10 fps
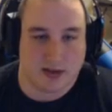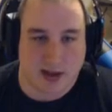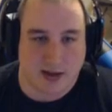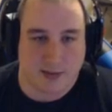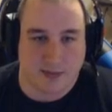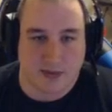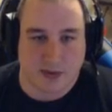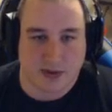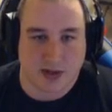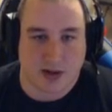that the
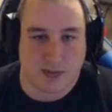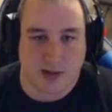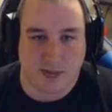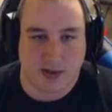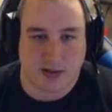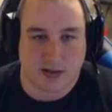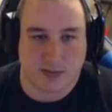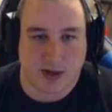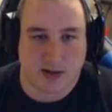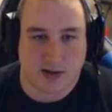Rosar might be a
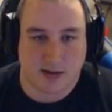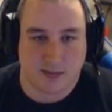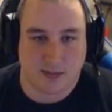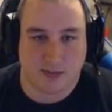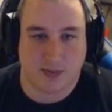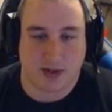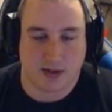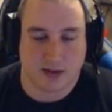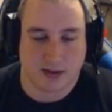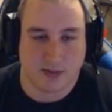
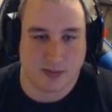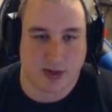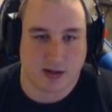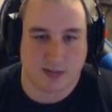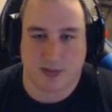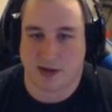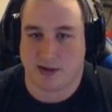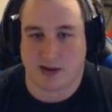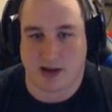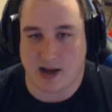little bit better, but
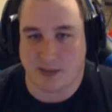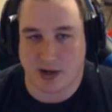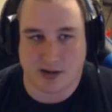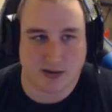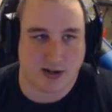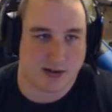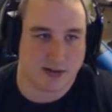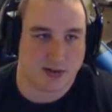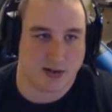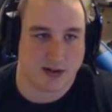I'm not entirely
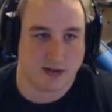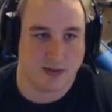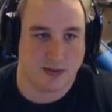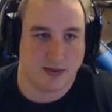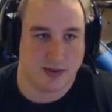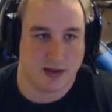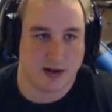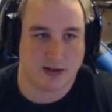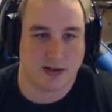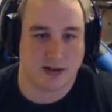sure.
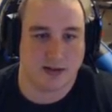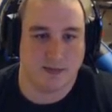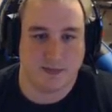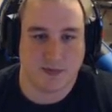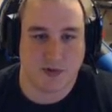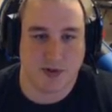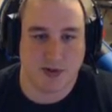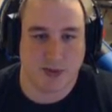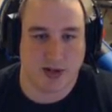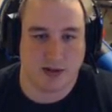Honestly,
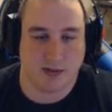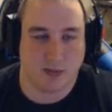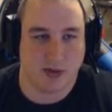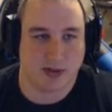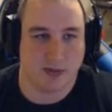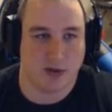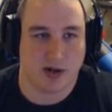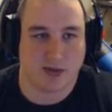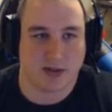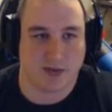choose one,
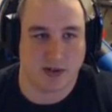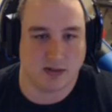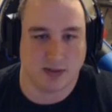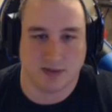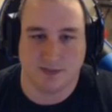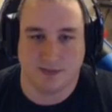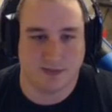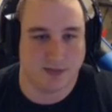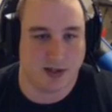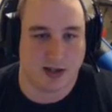whatever's available,
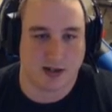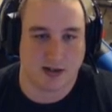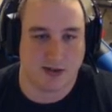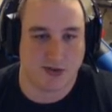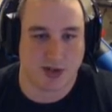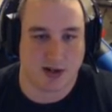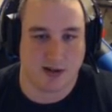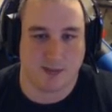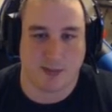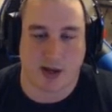get it, enchant it,
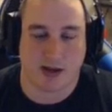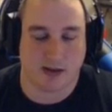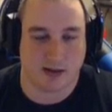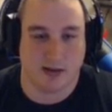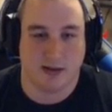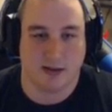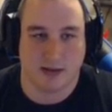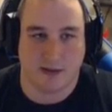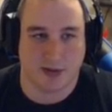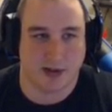buy it,
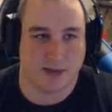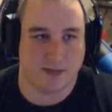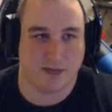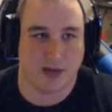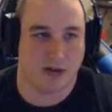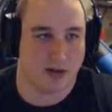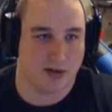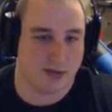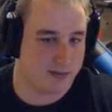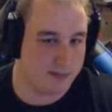level up, get rid of it,